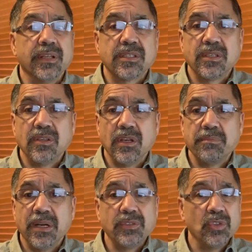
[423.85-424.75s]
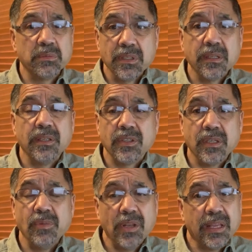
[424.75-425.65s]
it's about your ability to
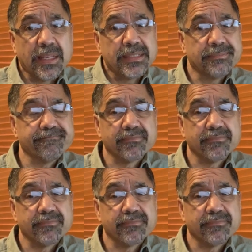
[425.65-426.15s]
communicate.